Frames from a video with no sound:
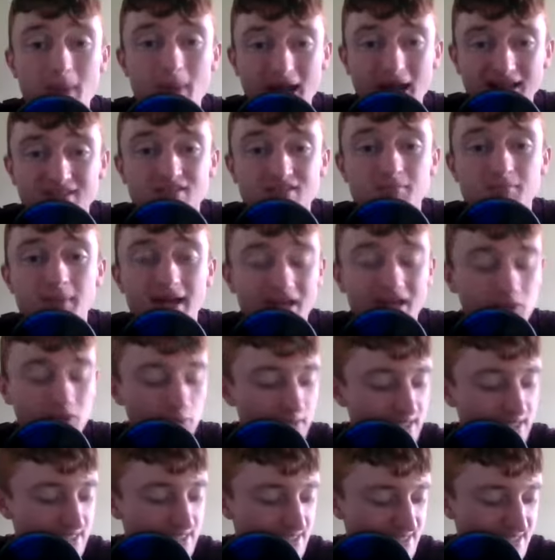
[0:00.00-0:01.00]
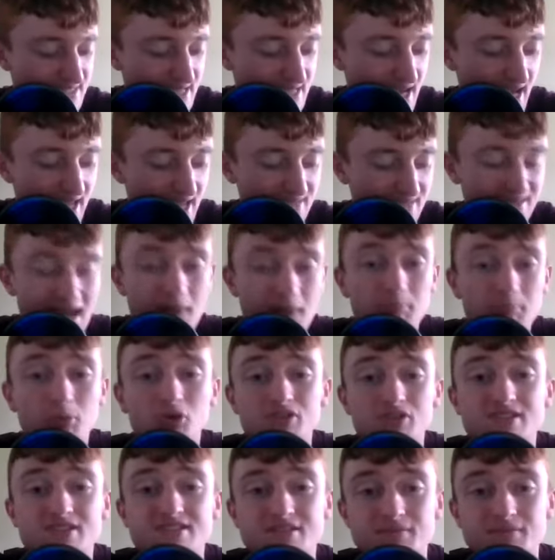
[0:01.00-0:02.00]
Back-to-back wins, that
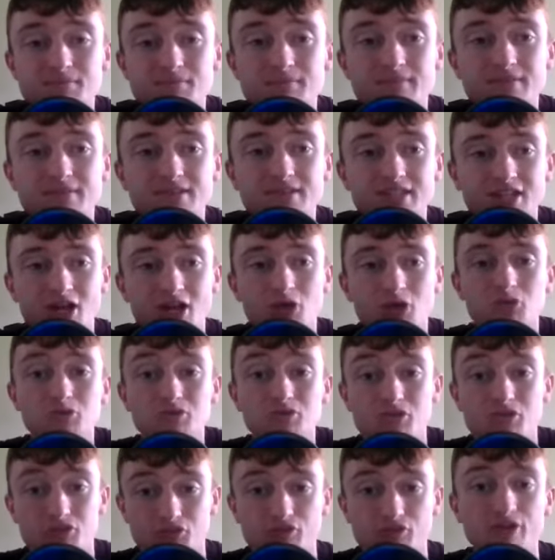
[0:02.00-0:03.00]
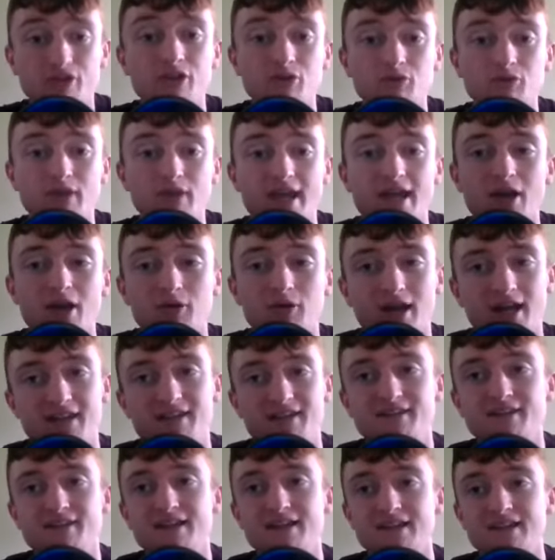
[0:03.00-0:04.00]
puts them, you know, through now
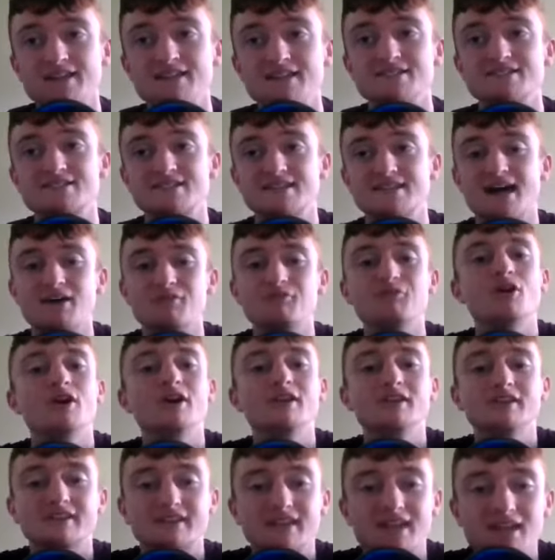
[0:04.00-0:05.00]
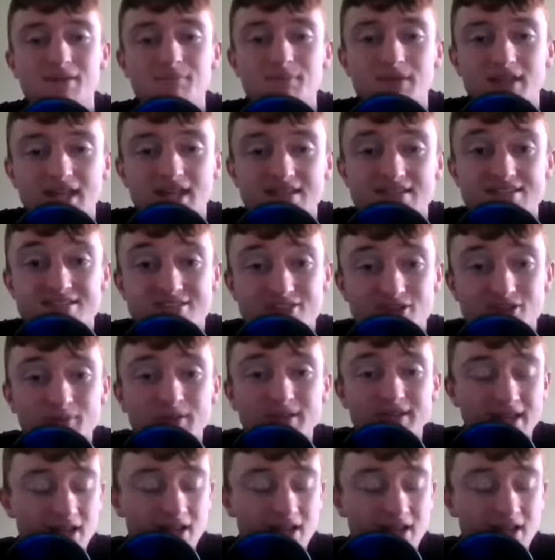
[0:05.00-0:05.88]
and into that final game against Dublin.